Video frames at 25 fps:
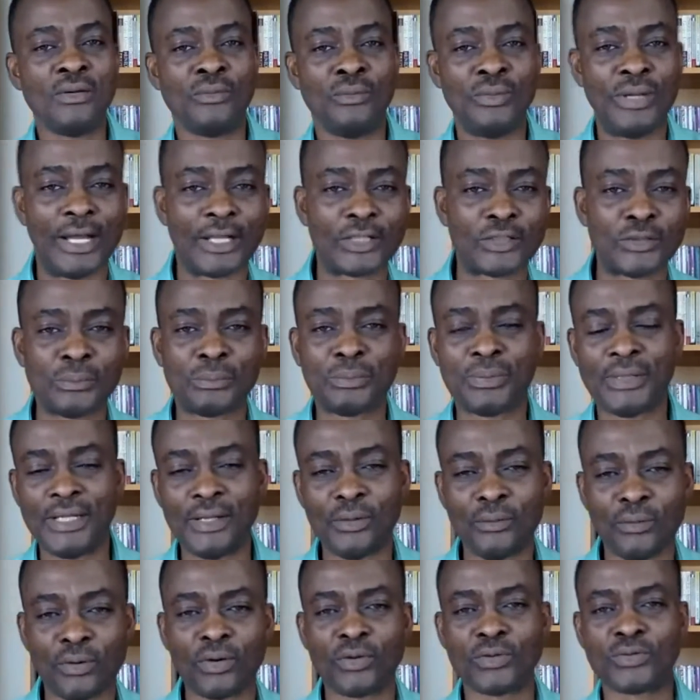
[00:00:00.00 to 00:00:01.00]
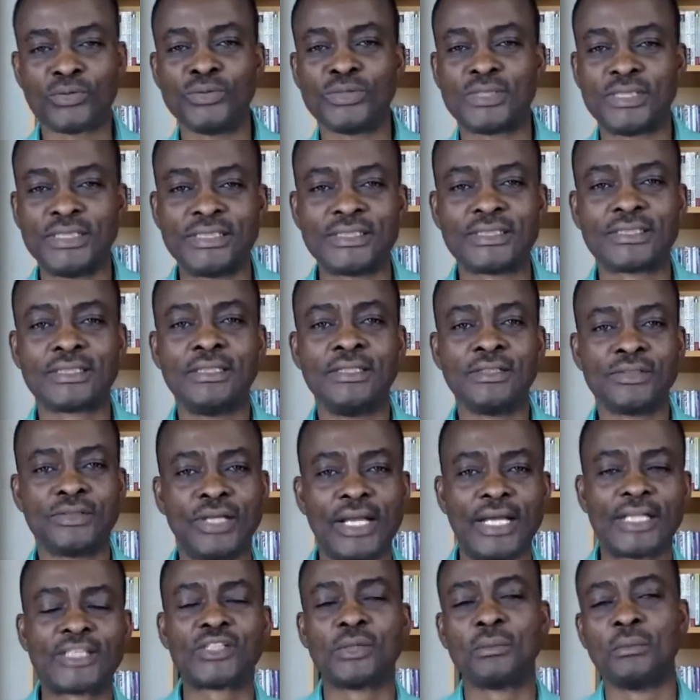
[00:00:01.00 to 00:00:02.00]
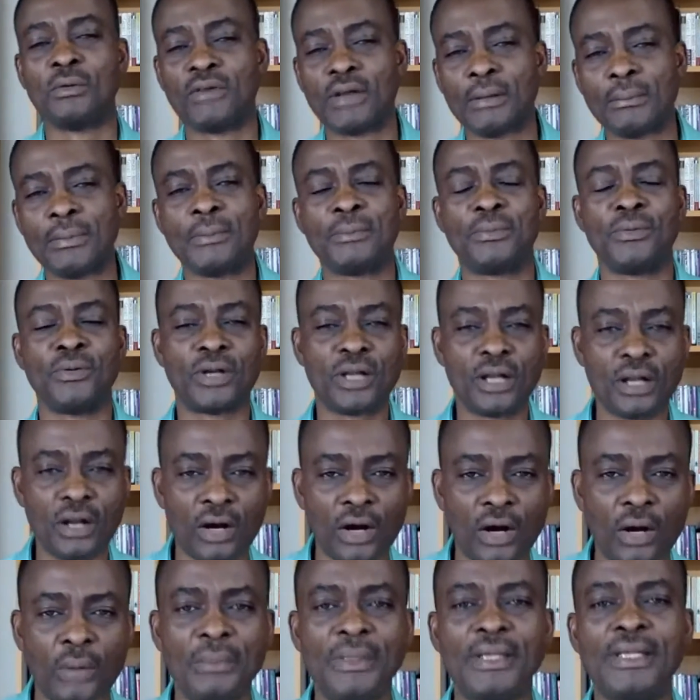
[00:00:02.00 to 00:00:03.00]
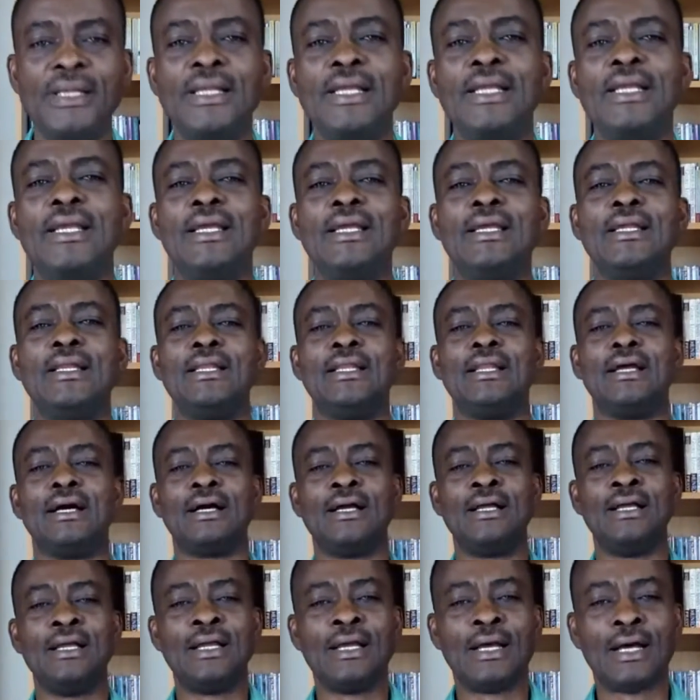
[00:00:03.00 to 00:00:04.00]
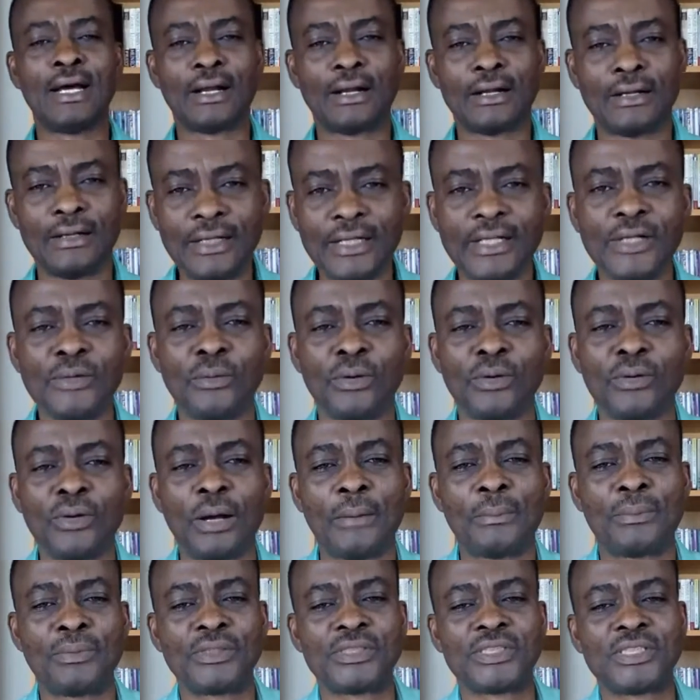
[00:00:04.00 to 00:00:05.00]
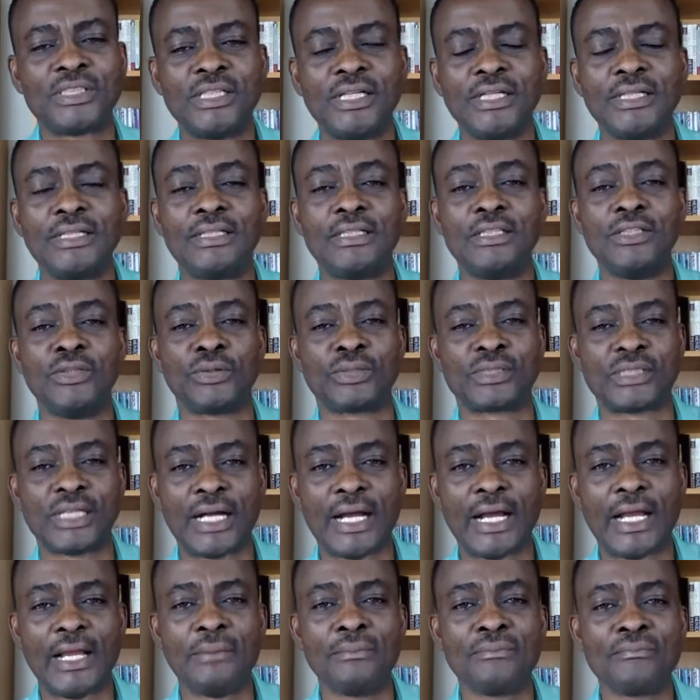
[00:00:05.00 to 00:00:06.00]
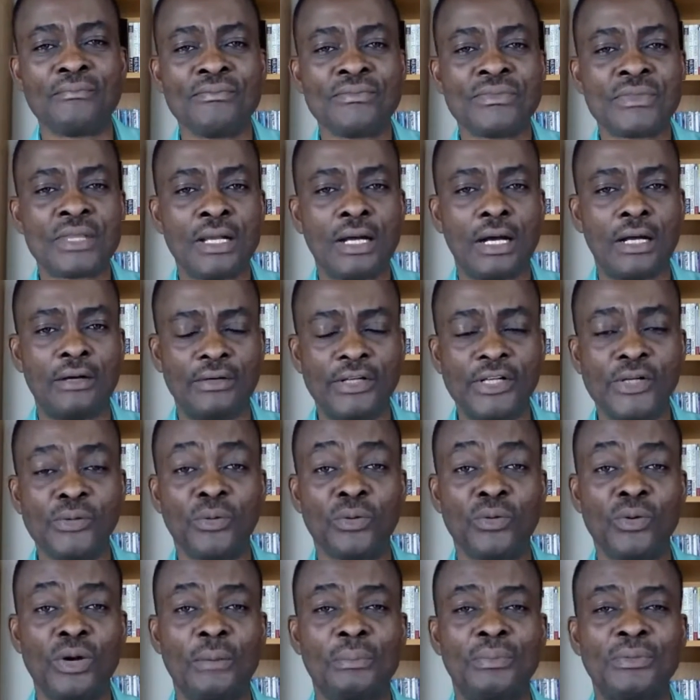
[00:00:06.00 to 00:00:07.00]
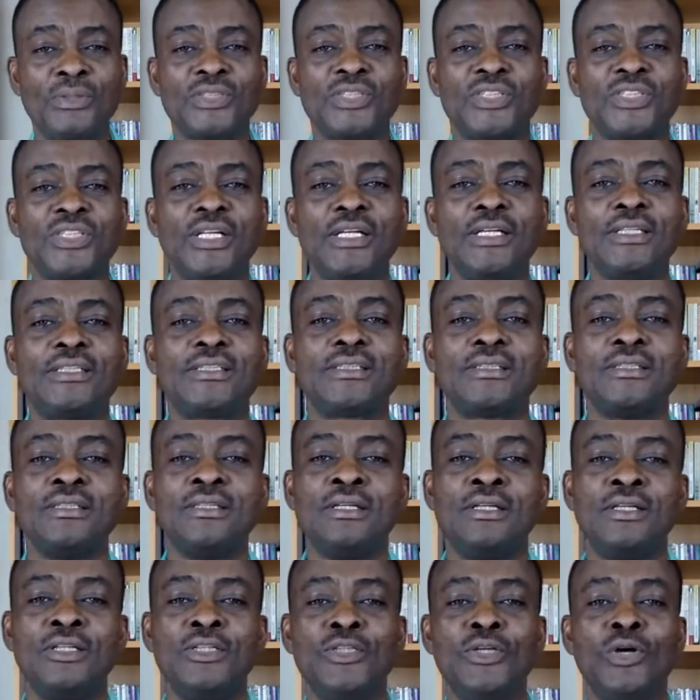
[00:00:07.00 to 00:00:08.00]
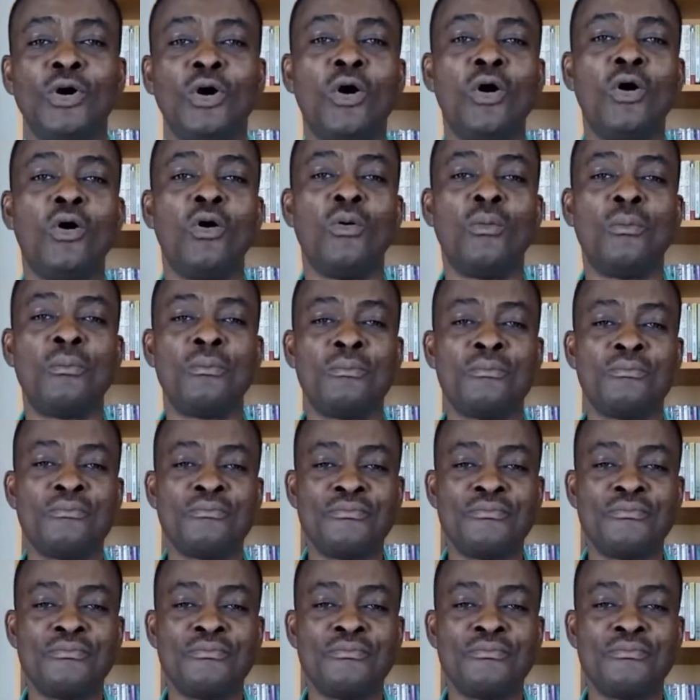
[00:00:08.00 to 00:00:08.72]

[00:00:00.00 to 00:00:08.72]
We have to play one or two things to get some other people coming in. I really want to appreciate your time. I really want to appreciate your